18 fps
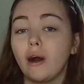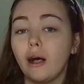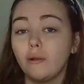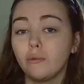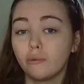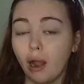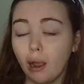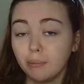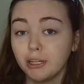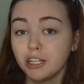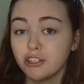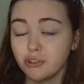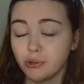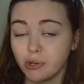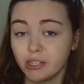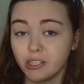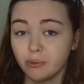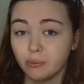Robert
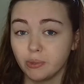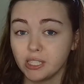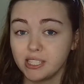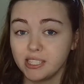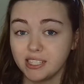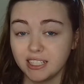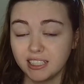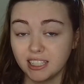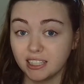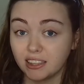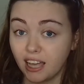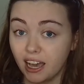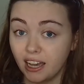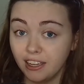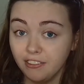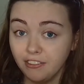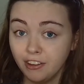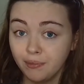Jordan was still
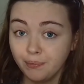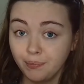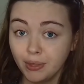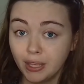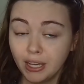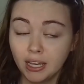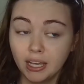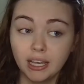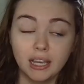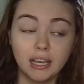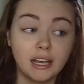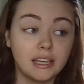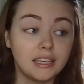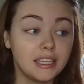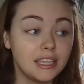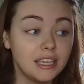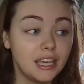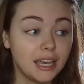alive,
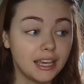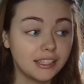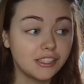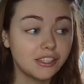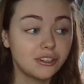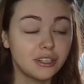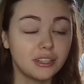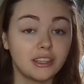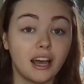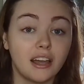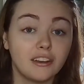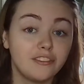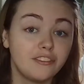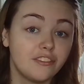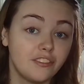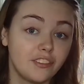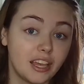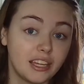he answered a lot of
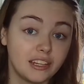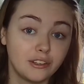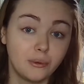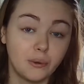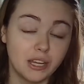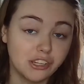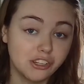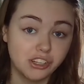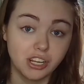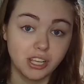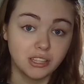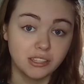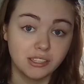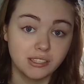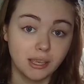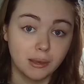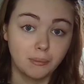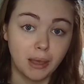fan questions
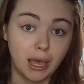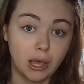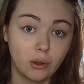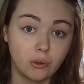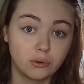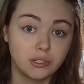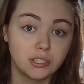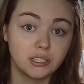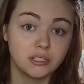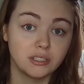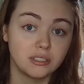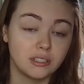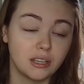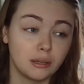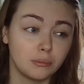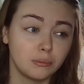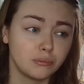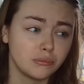about
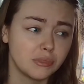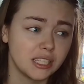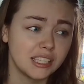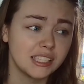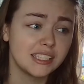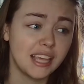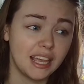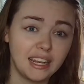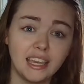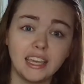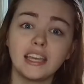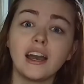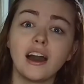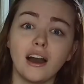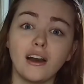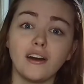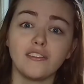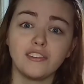the setting
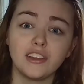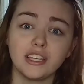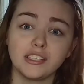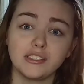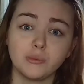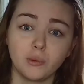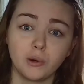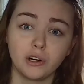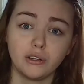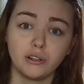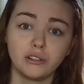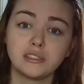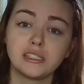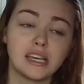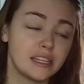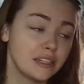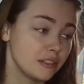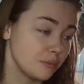of his world
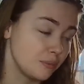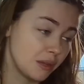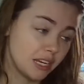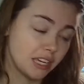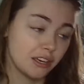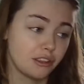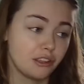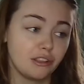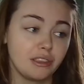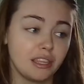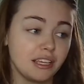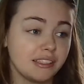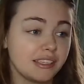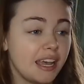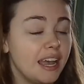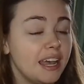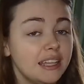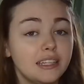and many other things. I
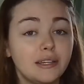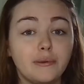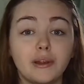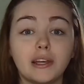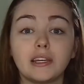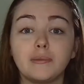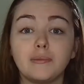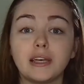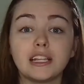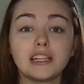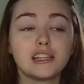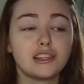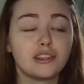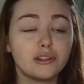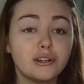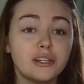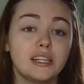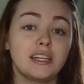highly recommend
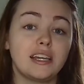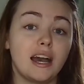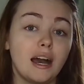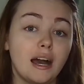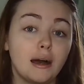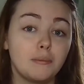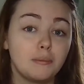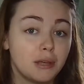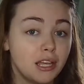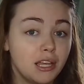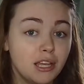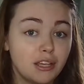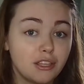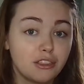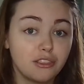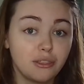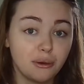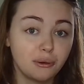looking up
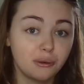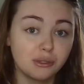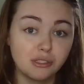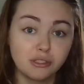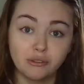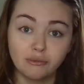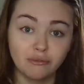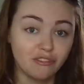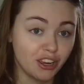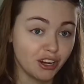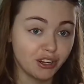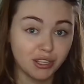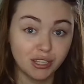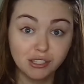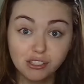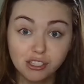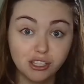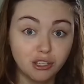those
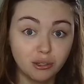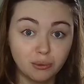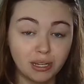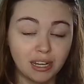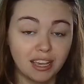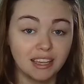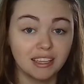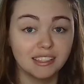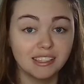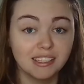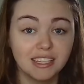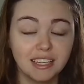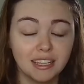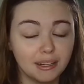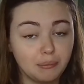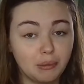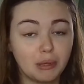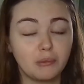various Q&As to get a
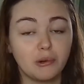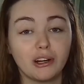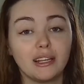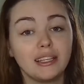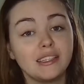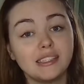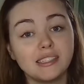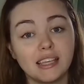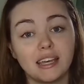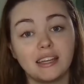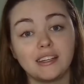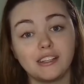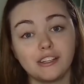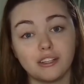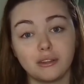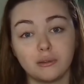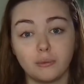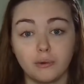bit more insight into
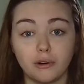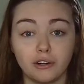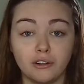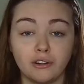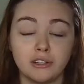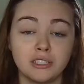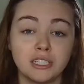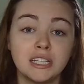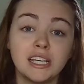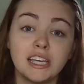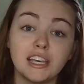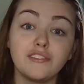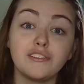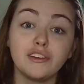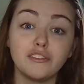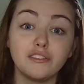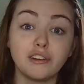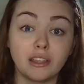the world if
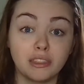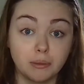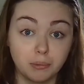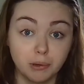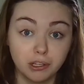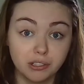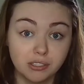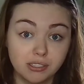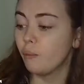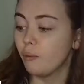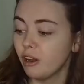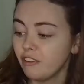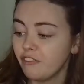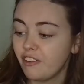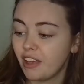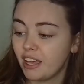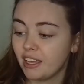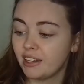you've read the books. One
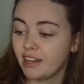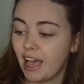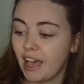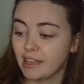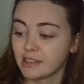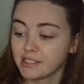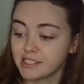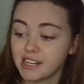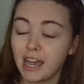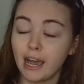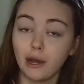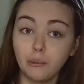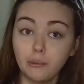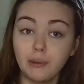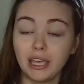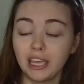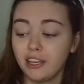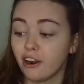fan asked, how
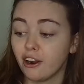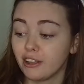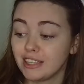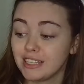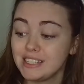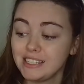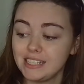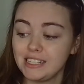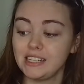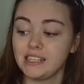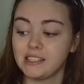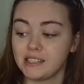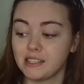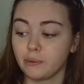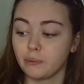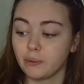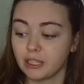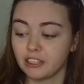big are the cities in the
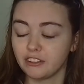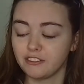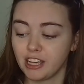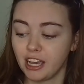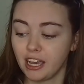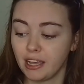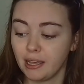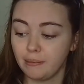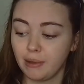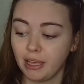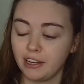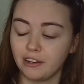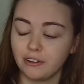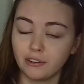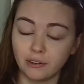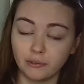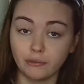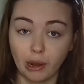Wheel of Time? And
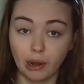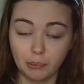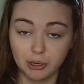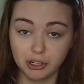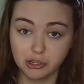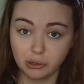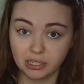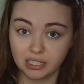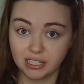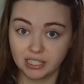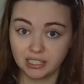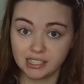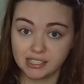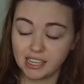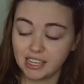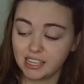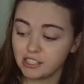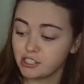Robert Jordan in his
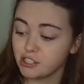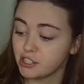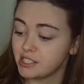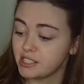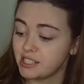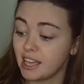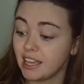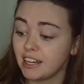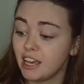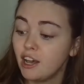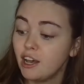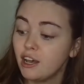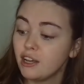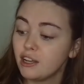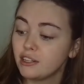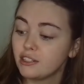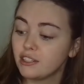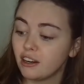answer said,
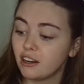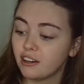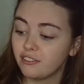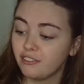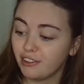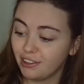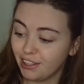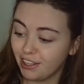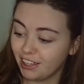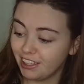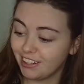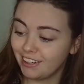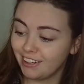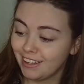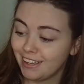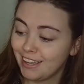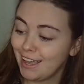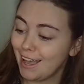Tar Valon
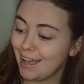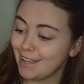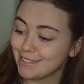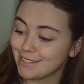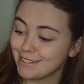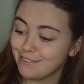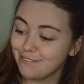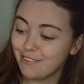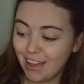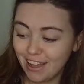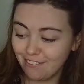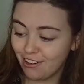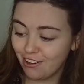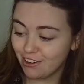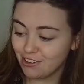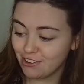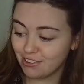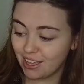has
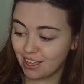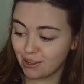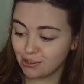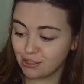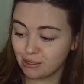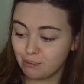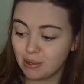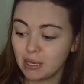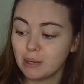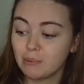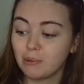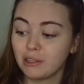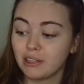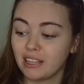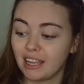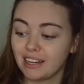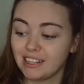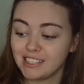500,000 people,
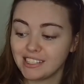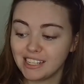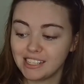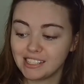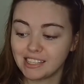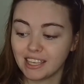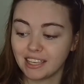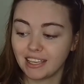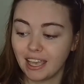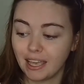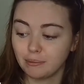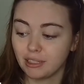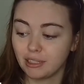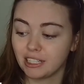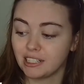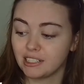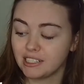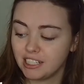and cities like Camelin
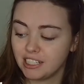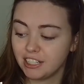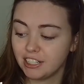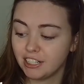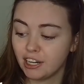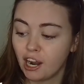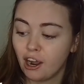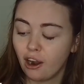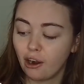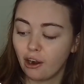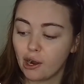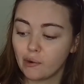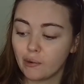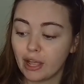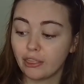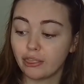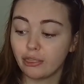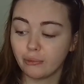and Tyr are
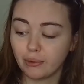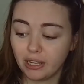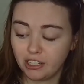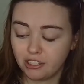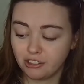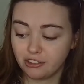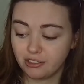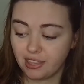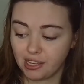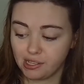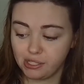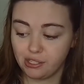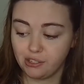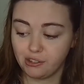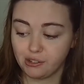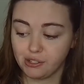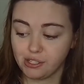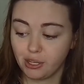around 300,000 or
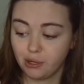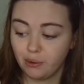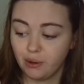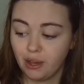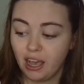so.